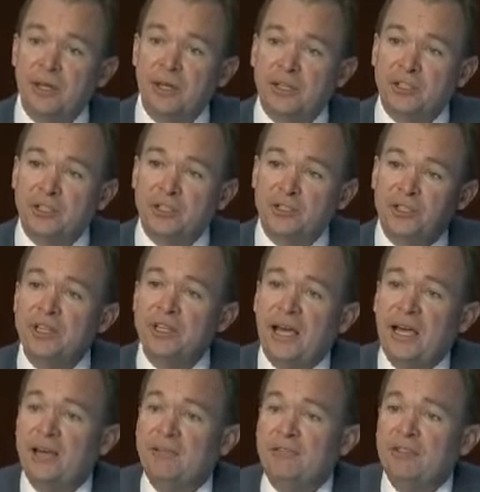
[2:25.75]
that you didn't
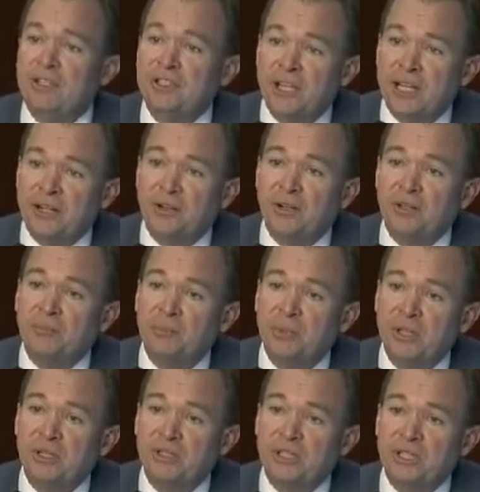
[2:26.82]
have the technical
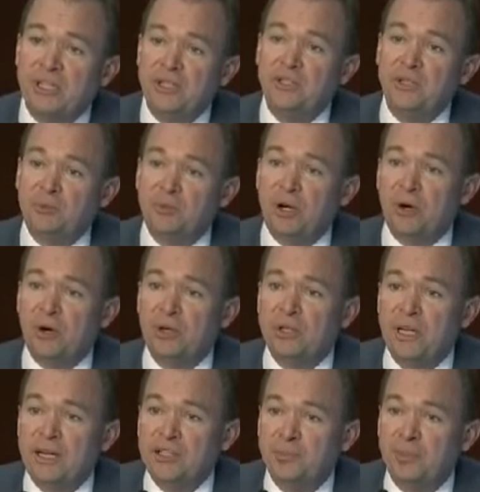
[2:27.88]
ability to
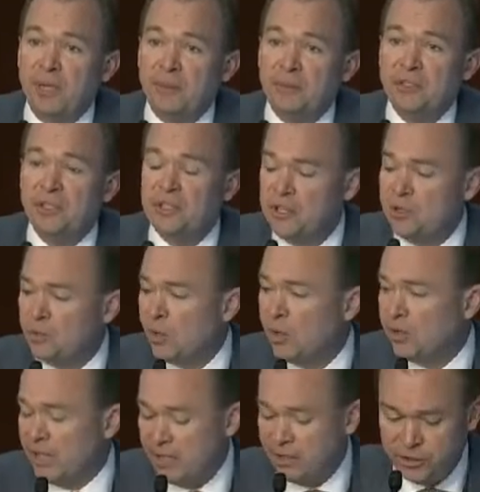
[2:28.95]
prioritize payments, and then you wrote
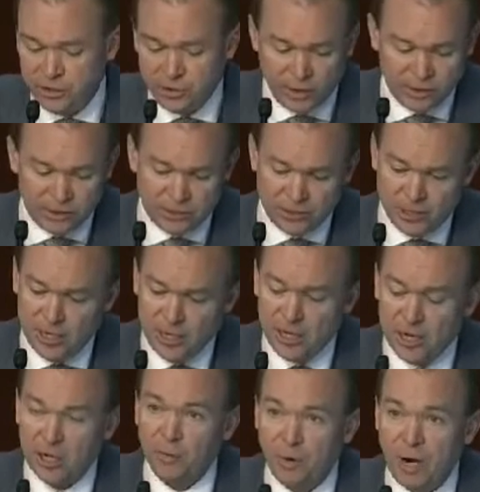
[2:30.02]
a letter to us
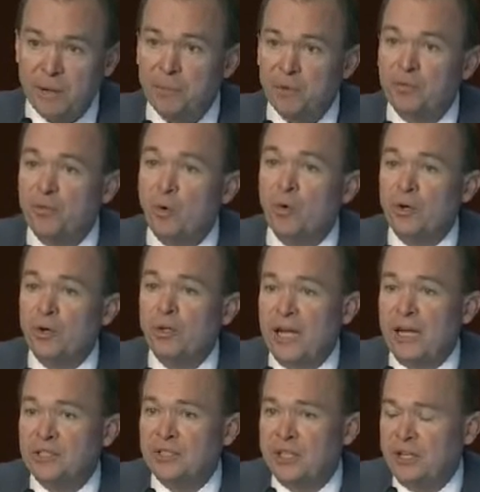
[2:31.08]
right before your
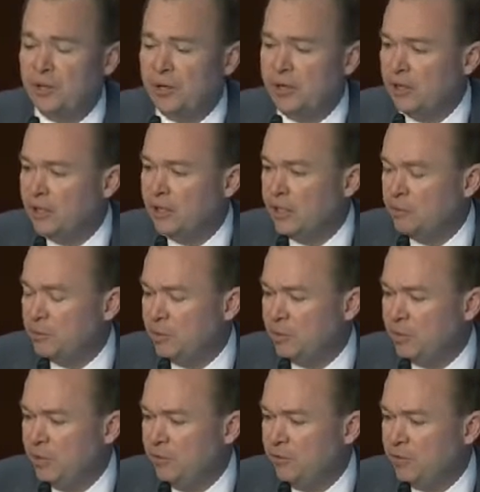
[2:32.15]
last hearing
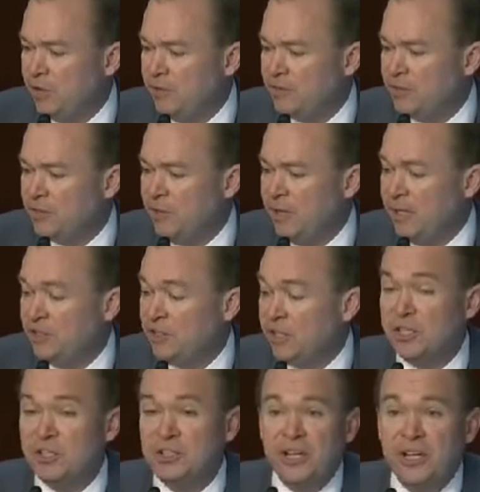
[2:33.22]
in front of this committee and
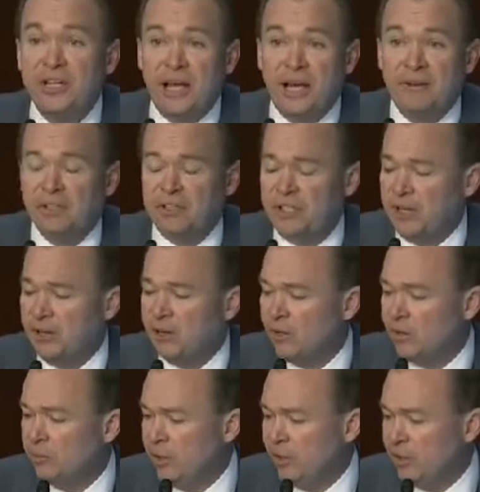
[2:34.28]
said you did have the
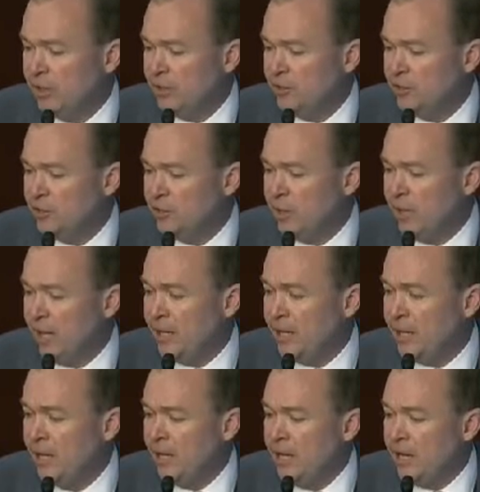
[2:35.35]
technical ability to do
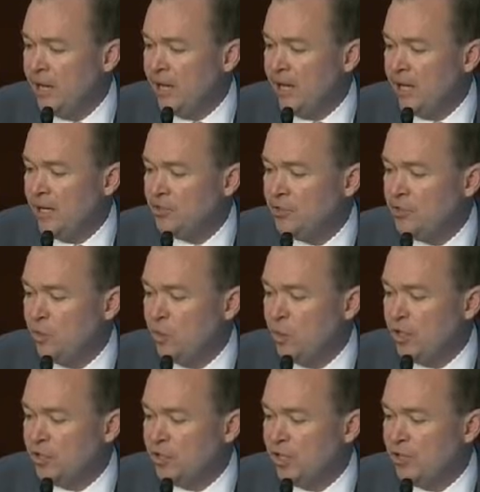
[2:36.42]
that. And I asked you a
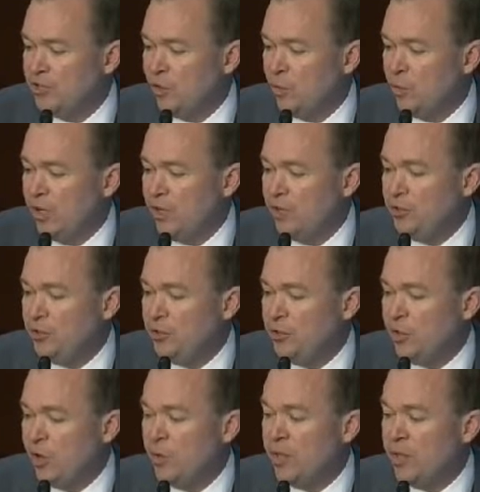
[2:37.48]
question. I said, when did you
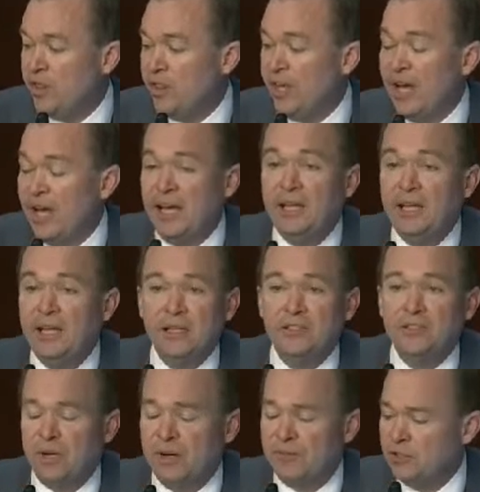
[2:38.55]
know that they, and in
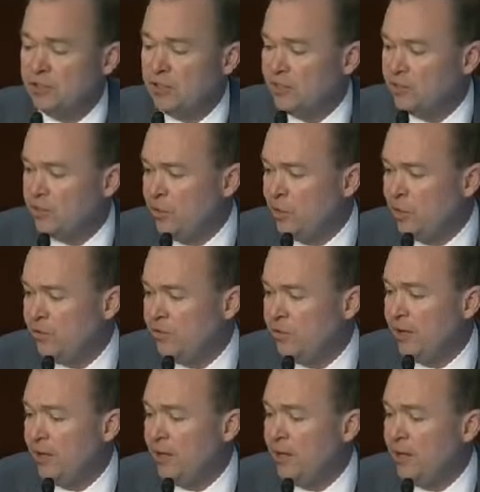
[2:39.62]
this reference that's the New York
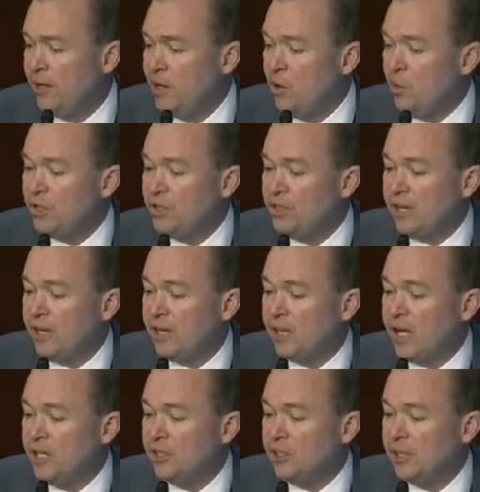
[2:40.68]
Fed, were
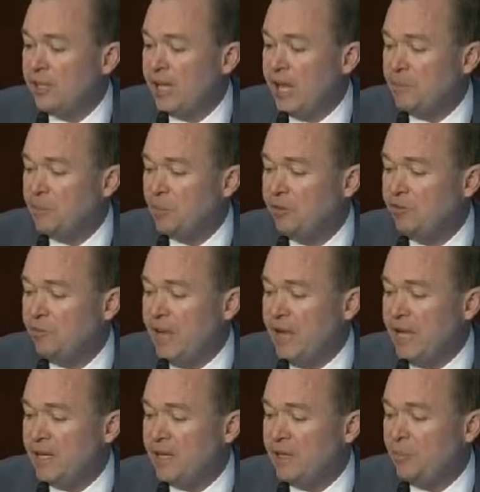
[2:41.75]
technologically capable of
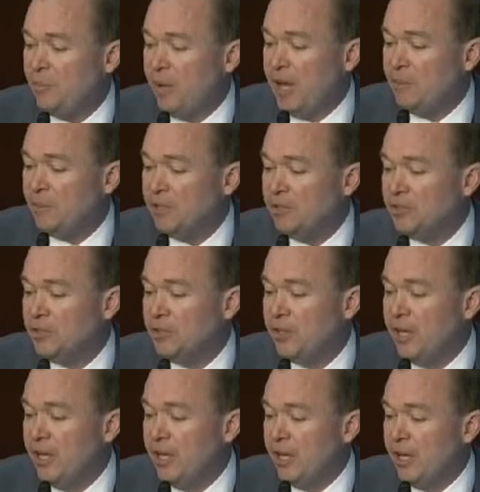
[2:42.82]
making the payments?
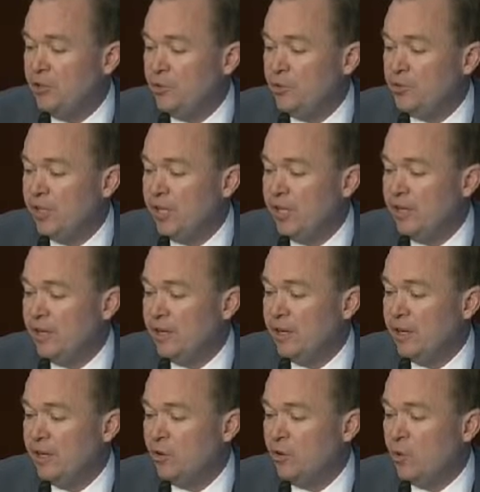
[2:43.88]
And you said
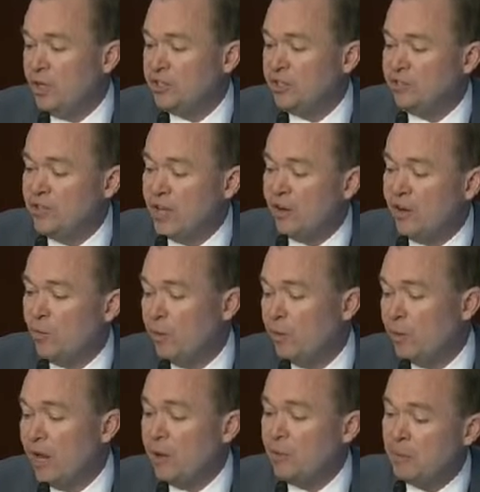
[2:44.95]
the question is not where
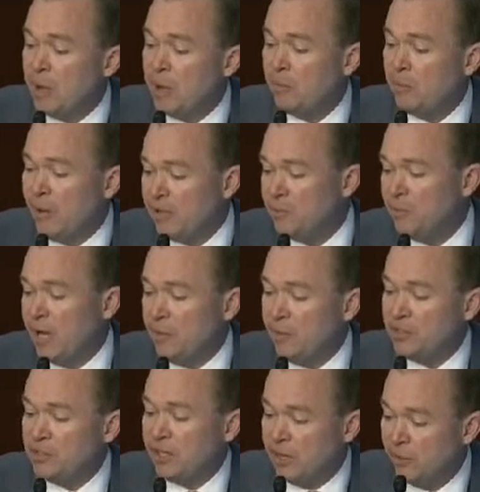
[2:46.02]
will not we make the
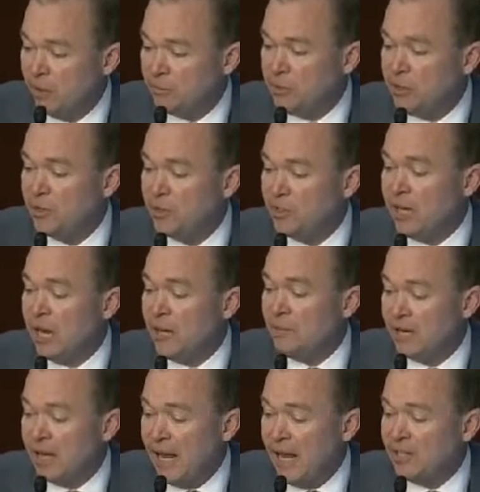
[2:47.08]
payments, and I interrupted you and said,
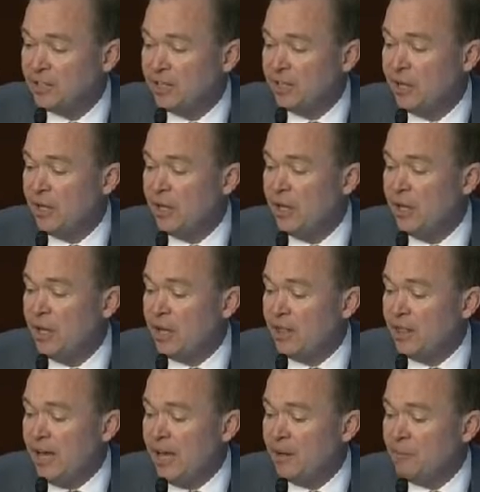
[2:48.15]
I'm not asking
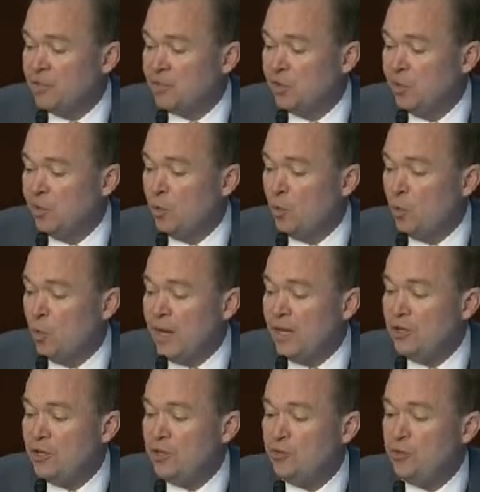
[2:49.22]
that, Mr. Liu.
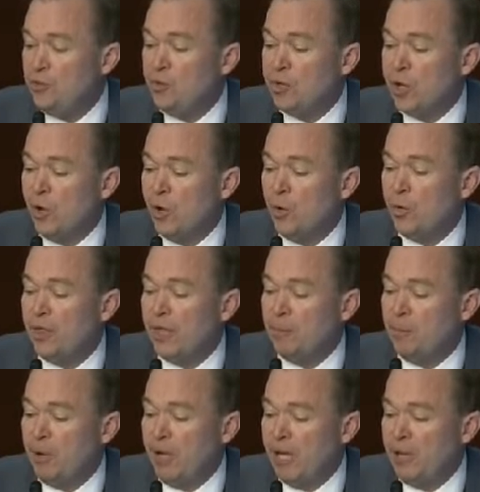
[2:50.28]
When did you know
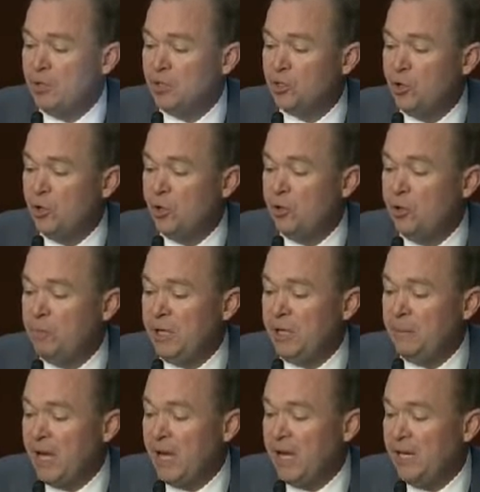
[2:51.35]
that payments could be
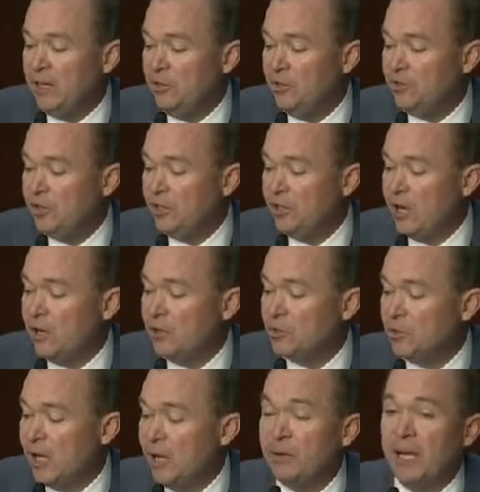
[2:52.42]
made? And you said,
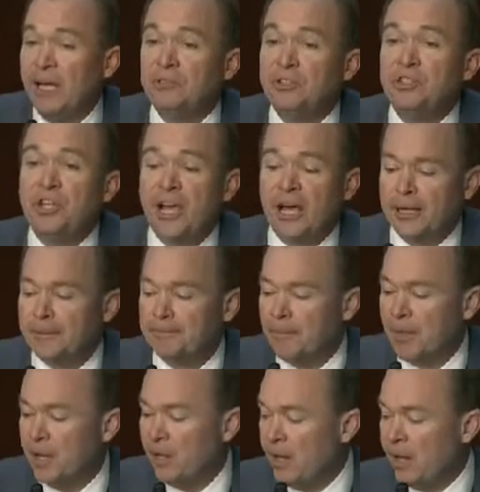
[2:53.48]
Congressman, I would have to check.
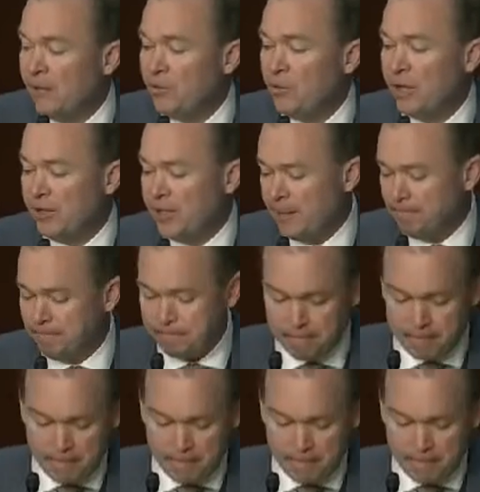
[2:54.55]
Have you done that?